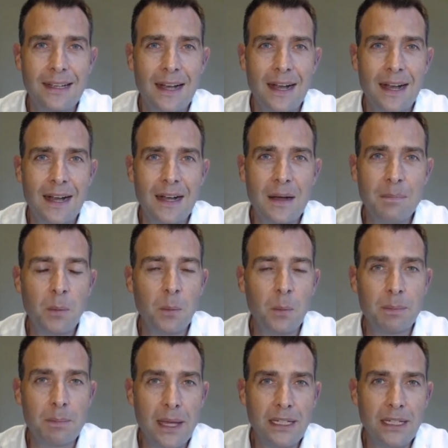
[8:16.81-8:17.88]
But with
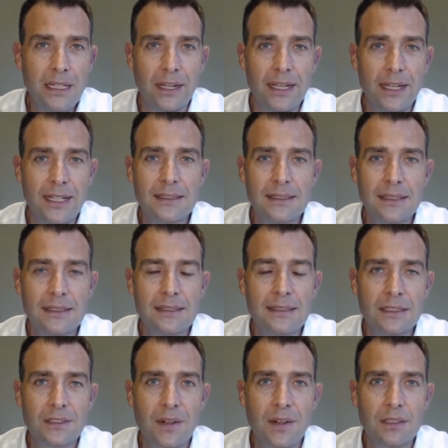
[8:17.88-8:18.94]
many trades, this is
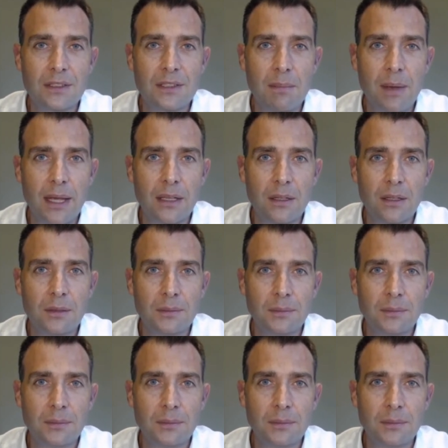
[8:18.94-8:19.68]
as far as it might go.